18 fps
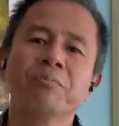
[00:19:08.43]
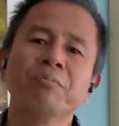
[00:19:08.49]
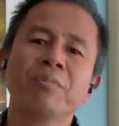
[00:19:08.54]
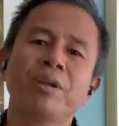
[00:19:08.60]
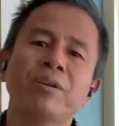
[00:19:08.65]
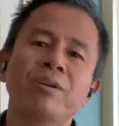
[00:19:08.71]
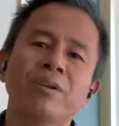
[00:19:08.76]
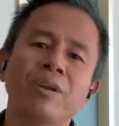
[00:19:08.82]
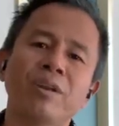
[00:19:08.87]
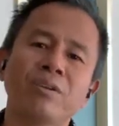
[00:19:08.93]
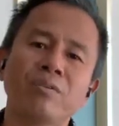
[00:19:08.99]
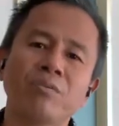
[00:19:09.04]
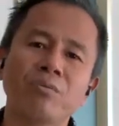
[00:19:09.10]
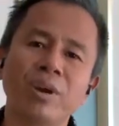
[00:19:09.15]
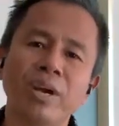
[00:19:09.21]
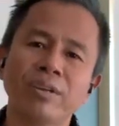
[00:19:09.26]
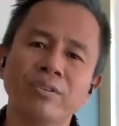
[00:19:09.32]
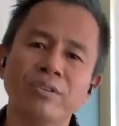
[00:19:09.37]
but let the
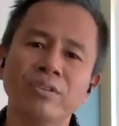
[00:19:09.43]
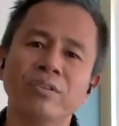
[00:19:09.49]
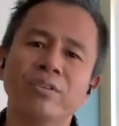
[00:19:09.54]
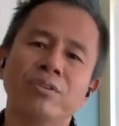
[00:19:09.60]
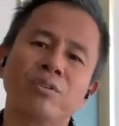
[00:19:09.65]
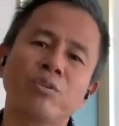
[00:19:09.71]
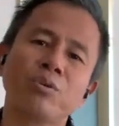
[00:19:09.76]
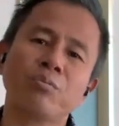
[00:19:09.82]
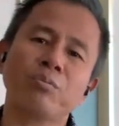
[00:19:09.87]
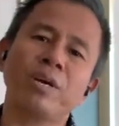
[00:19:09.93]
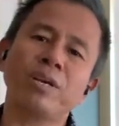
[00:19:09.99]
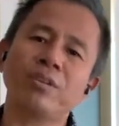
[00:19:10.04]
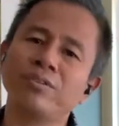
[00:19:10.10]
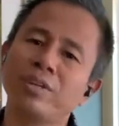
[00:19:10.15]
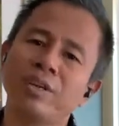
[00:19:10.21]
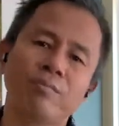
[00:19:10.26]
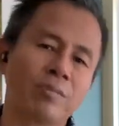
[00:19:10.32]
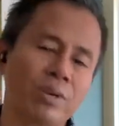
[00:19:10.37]
rice cook by
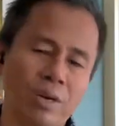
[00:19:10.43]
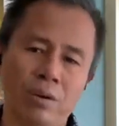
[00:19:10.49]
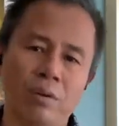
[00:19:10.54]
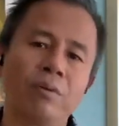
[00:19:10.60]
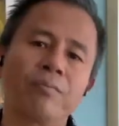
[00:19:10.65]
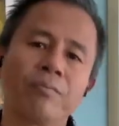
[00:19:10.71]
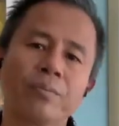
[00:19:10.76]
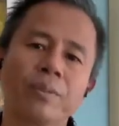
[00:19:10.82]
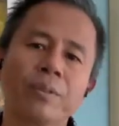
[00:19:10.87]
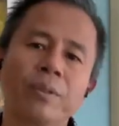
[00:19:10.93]
itself. No.